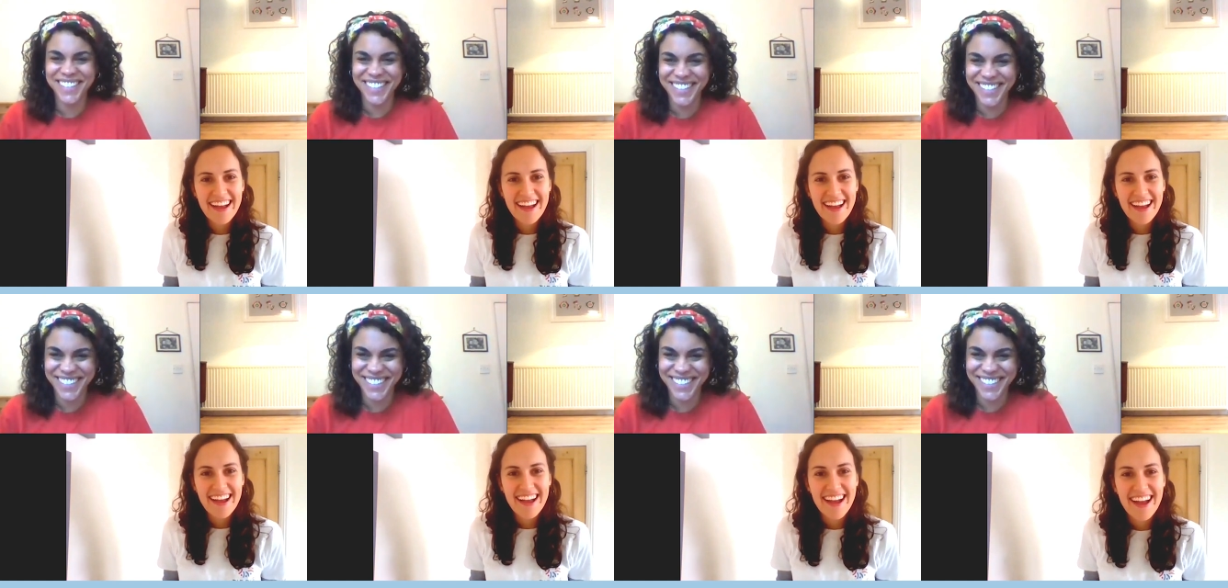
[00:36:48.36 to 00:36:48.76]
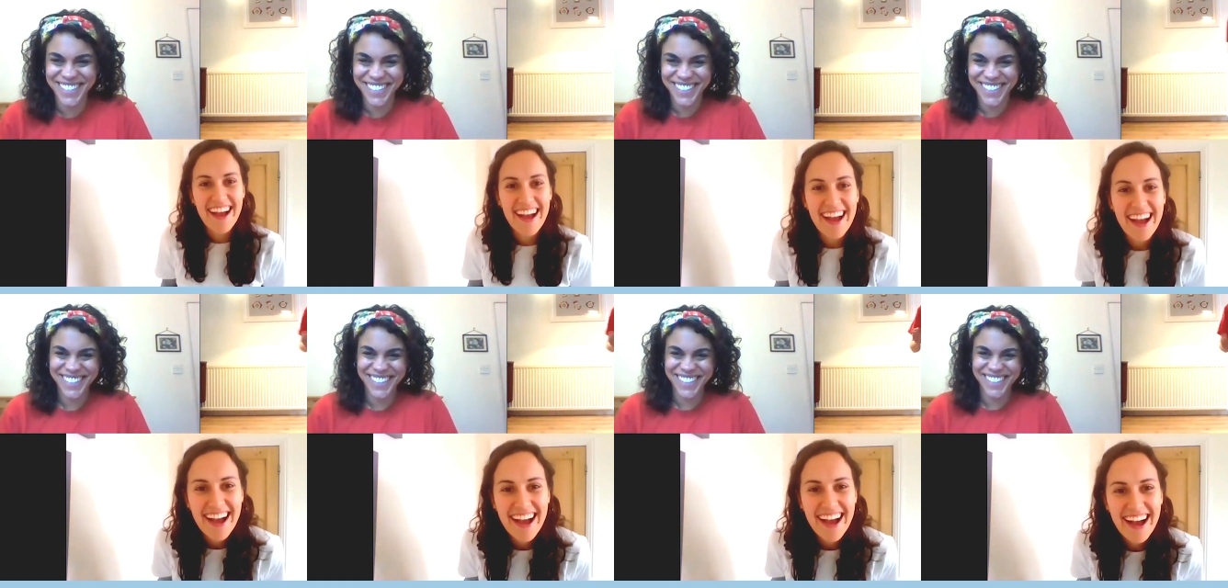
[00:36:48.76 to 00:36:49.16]

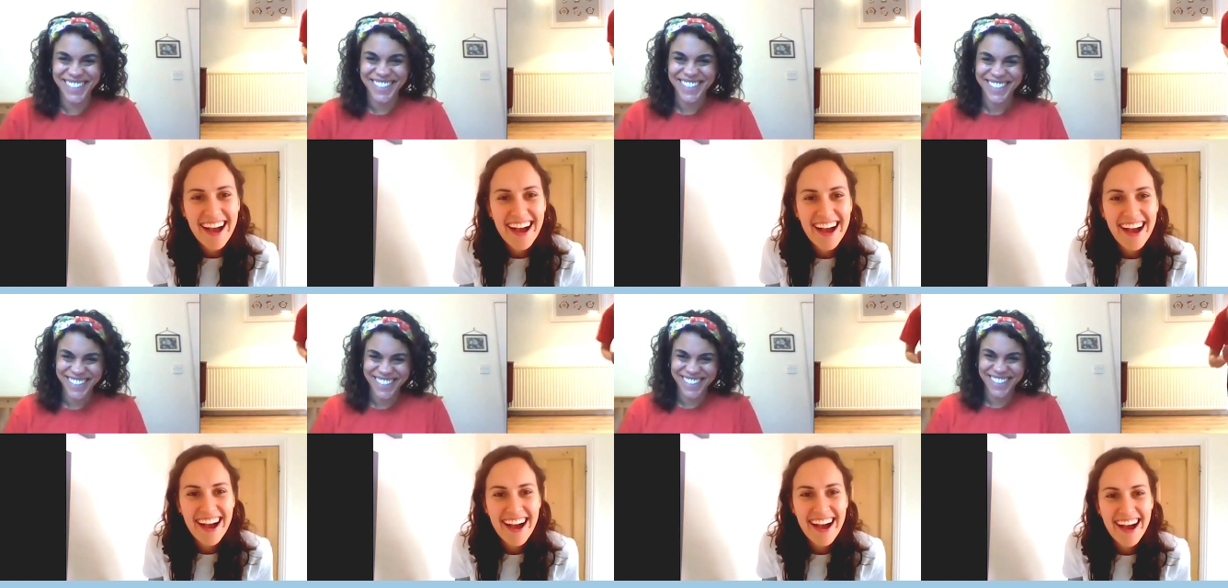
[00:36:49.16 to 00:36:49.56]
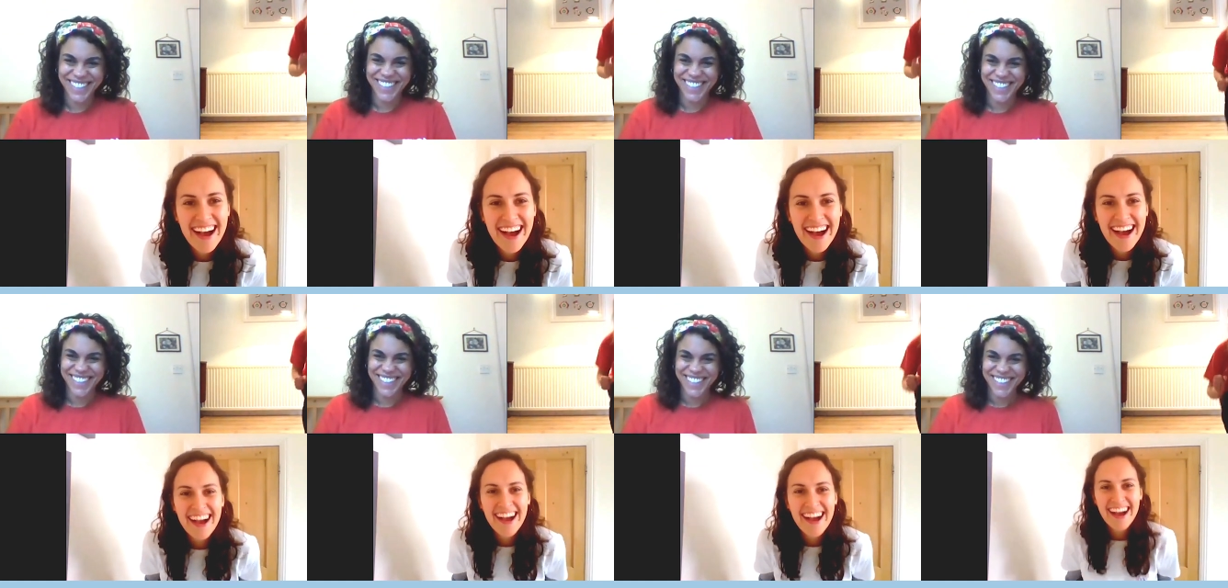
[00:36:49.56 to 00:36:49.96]

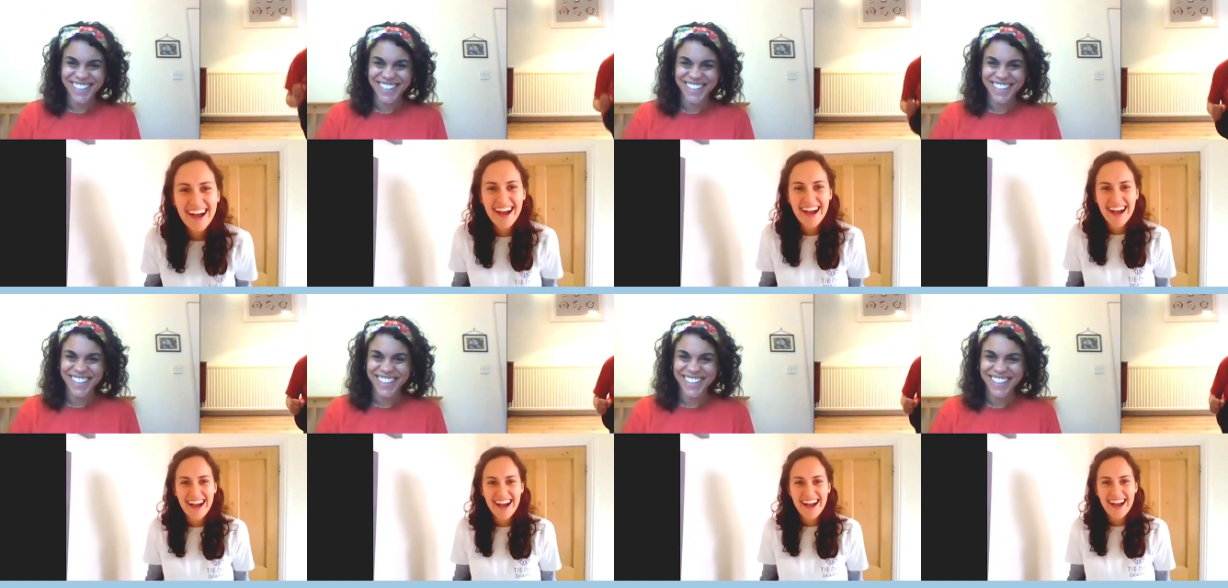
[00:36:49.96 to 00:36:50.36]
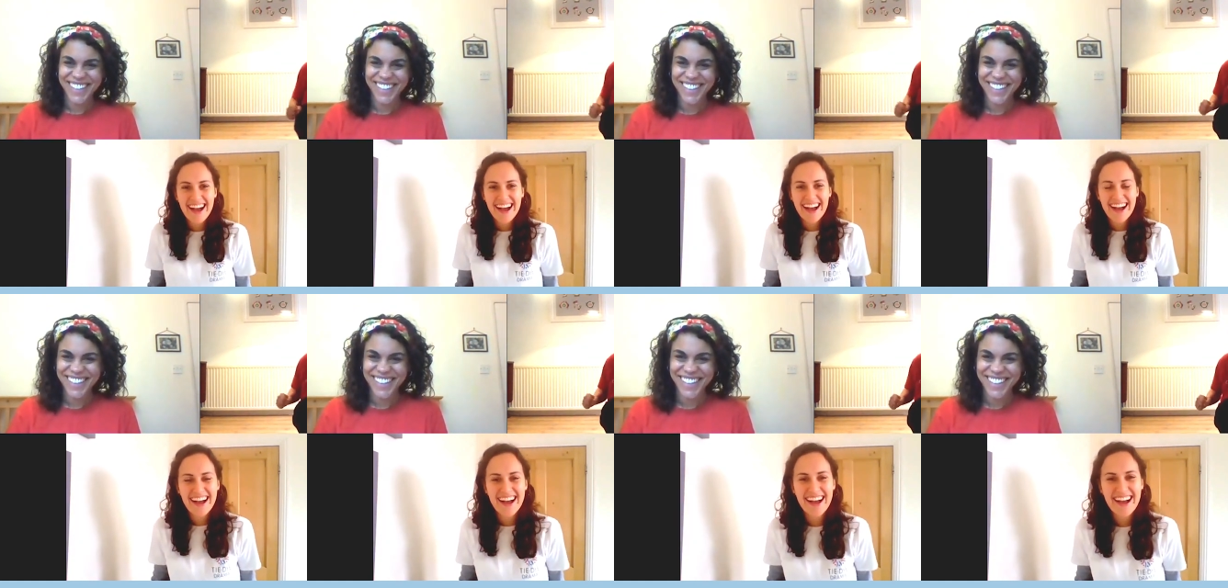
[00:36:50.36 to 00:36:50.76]

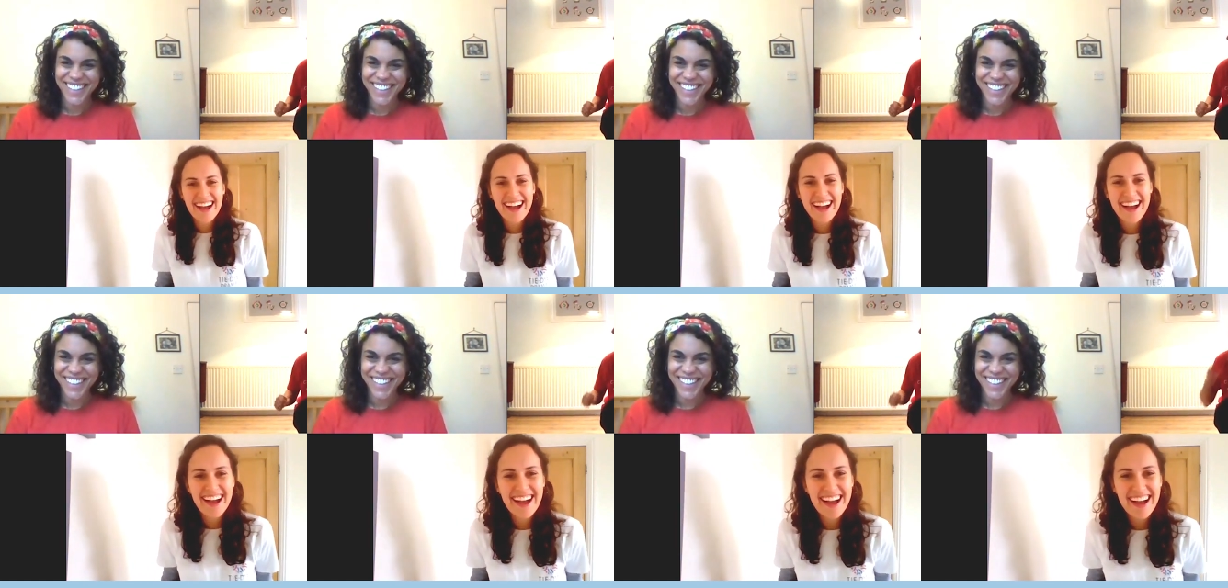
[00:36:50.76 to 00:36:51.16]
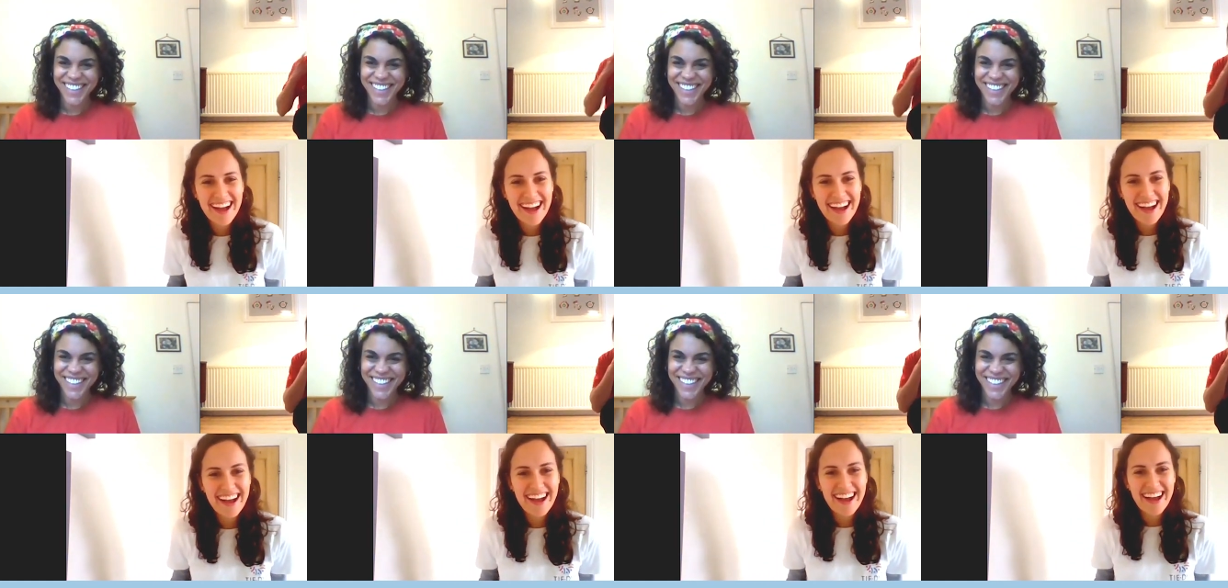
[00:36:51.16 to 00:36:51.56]

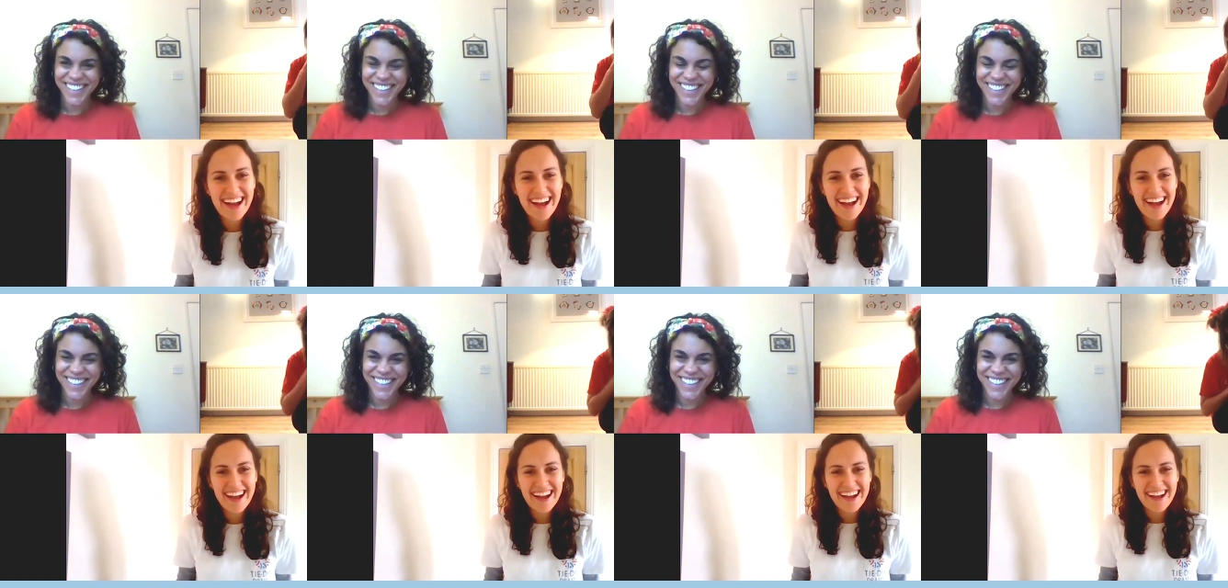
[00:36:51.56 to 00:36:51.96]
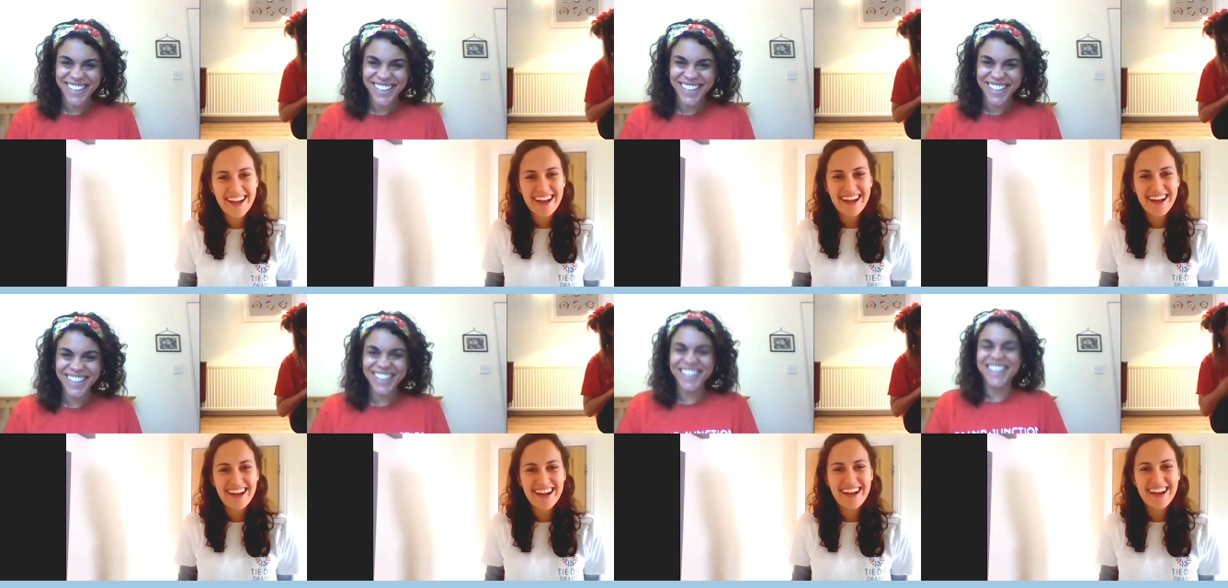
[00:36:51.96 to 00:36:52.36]

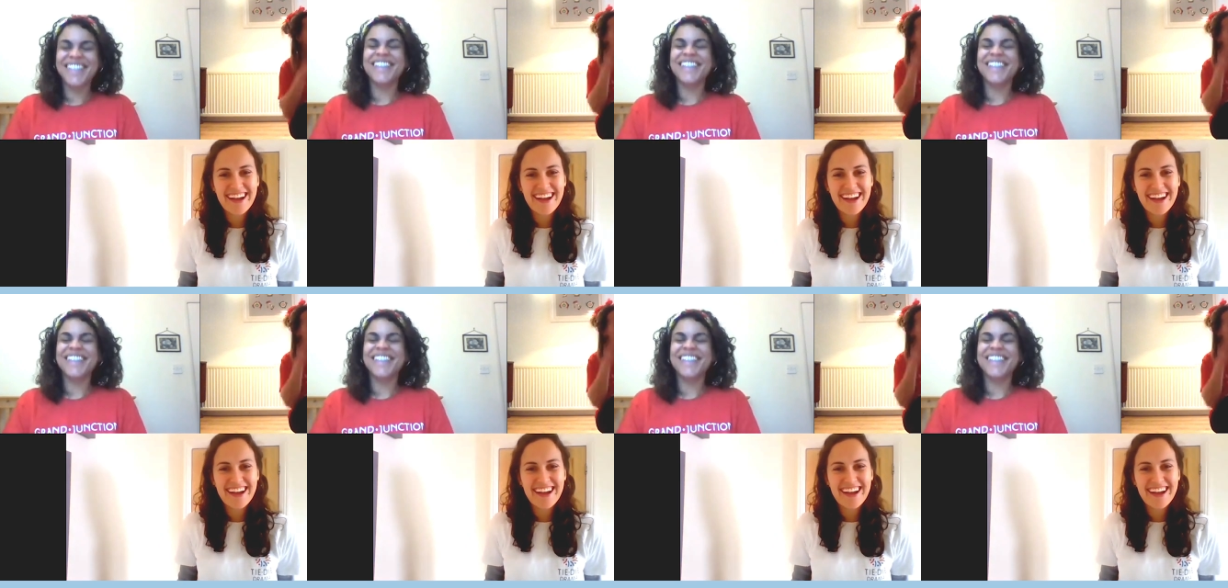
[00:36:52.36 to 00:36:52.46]
(silence)